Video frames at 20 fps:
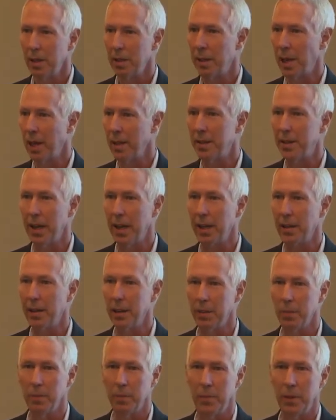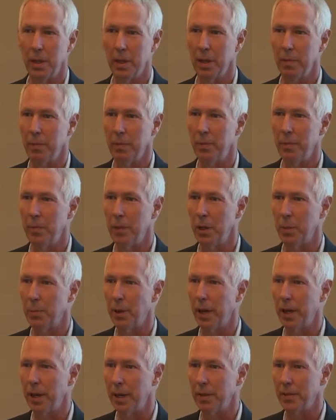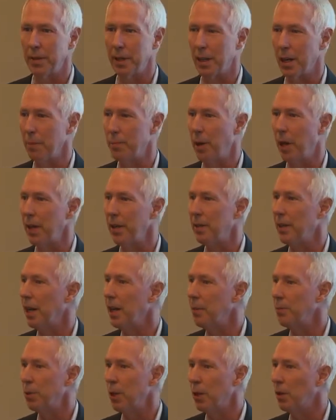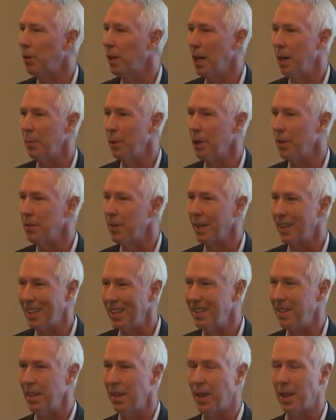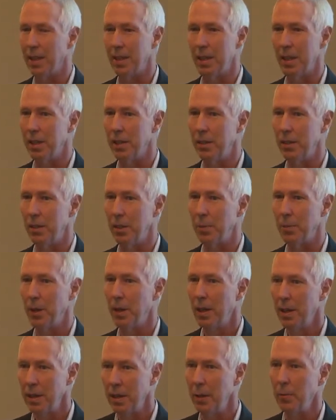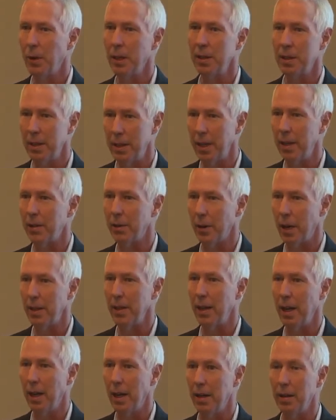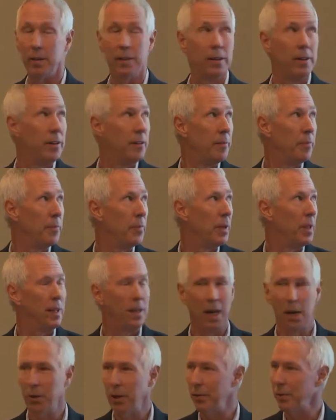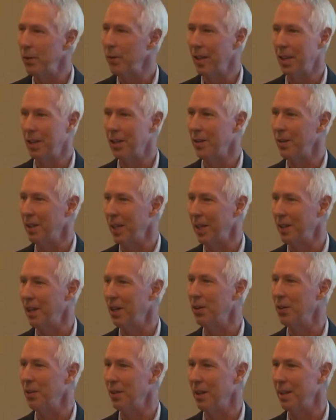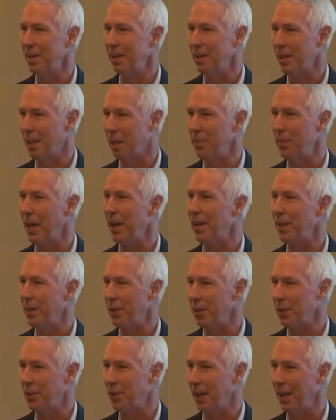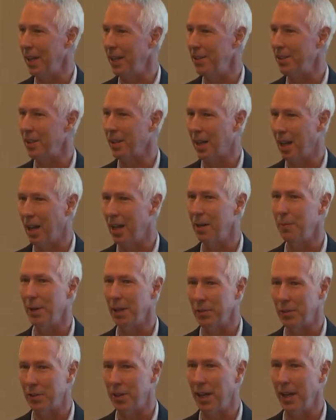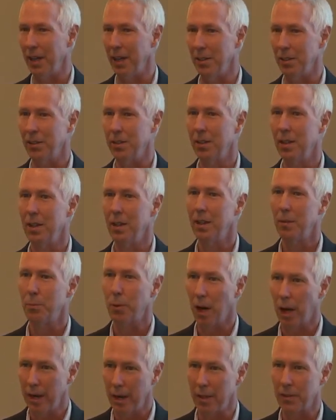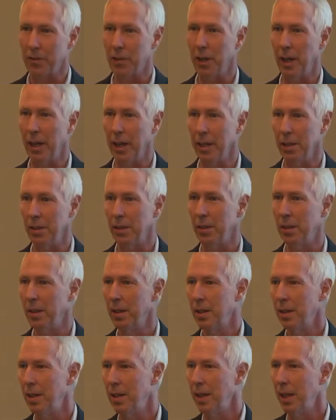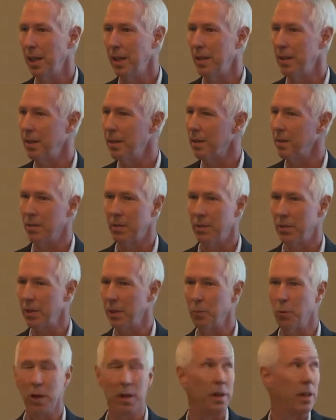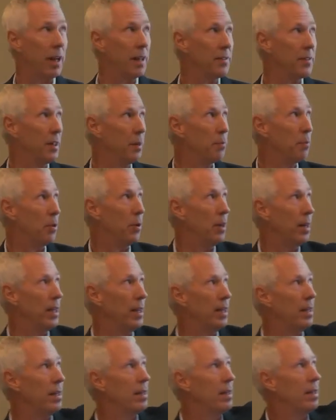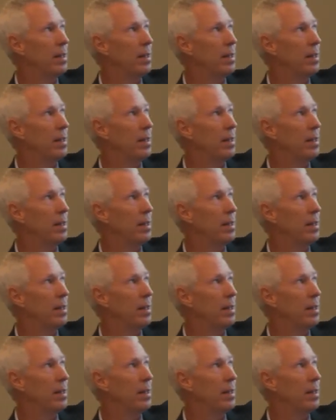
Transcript: contact their buddies that are Python programmers that can dig into Hadoop. They want the data right now. However, they know that the competitors change, economies change, products change, and somewhere at some point,